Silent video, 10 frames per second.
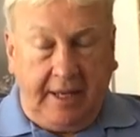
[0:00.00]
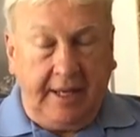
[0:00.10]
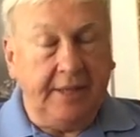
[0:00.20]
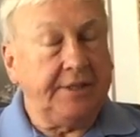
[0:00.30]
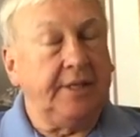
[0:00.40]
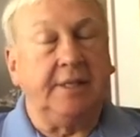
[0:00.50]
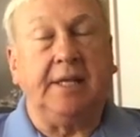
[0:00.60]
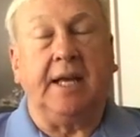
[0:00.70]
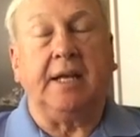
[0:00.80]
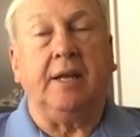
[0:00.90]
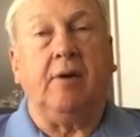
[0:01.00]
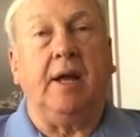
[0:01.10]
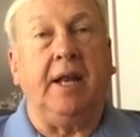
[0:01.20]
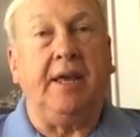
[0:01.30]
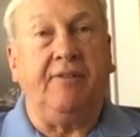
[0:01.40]
Yes, exactly
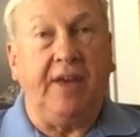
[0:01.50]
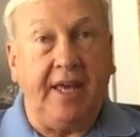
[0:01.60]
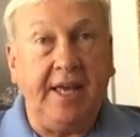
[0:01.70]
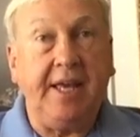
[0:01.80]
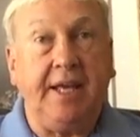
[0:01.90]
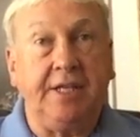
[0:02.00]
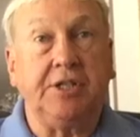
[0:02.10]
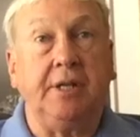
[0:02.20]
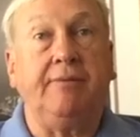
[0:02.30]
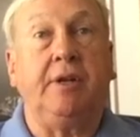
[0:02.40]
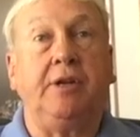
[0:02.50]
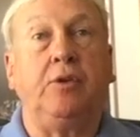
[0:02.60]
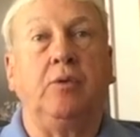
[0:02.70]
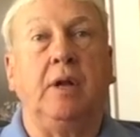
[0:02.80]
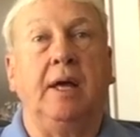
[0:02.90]
right. If he is living in
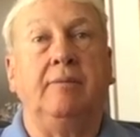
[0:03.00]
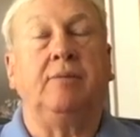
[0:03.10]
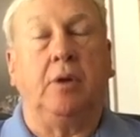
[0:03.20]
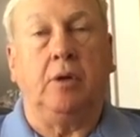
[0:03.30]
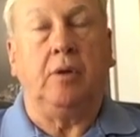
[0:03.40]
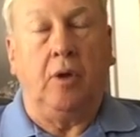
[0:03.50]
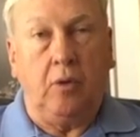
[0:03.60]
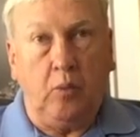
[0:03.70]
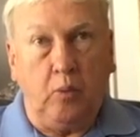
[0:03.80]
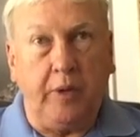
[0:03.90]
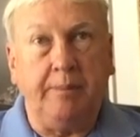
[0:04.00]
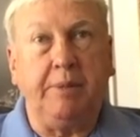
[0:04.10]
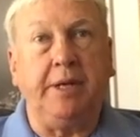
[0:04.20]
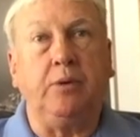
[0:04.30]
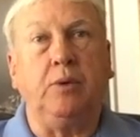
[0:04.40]
your life, we'd
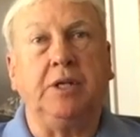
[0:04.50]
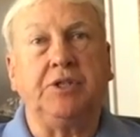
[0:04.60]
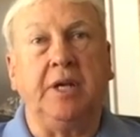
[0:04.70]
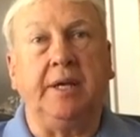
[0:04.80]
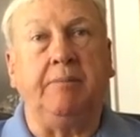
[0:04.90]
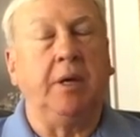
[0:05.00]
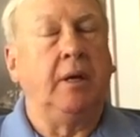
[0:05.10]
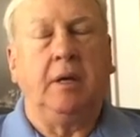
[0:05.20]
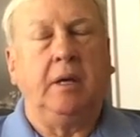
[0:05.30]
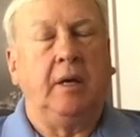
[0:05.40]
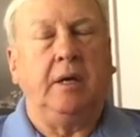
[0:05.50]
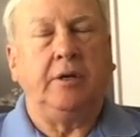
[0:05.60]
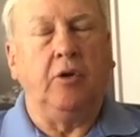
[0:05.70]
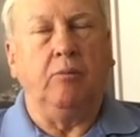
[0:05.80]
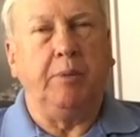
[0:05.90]
be doing the same.
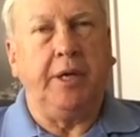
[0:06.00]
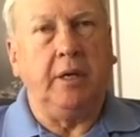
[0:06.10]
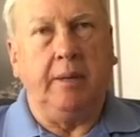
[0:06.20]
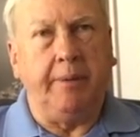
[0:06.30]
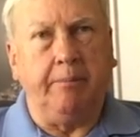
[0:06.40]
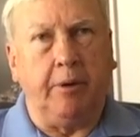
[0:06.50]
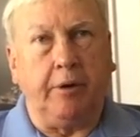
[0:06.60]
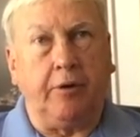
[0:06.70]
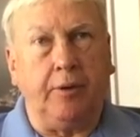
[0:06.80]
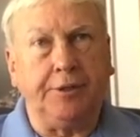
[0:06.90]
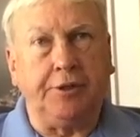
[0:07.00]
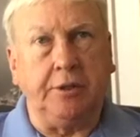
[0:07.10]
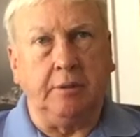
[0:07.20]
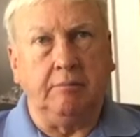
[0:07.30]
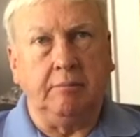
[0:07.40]
Don't be a hummingbird
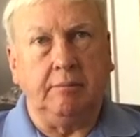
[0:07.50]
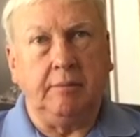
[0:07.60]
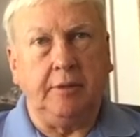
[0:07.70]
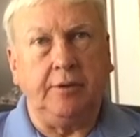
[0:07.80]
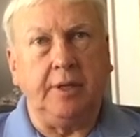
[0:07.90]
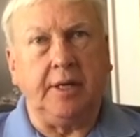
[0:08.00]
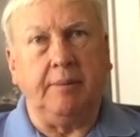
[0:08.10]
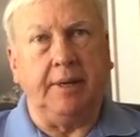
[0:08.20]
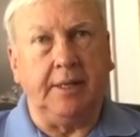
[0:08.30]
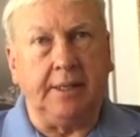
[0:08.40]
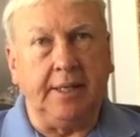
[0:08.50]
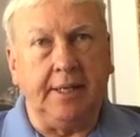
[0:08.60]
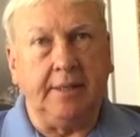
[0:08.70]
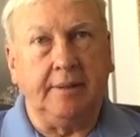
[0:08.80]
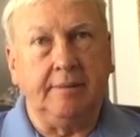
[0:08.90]
Christian. You think about that.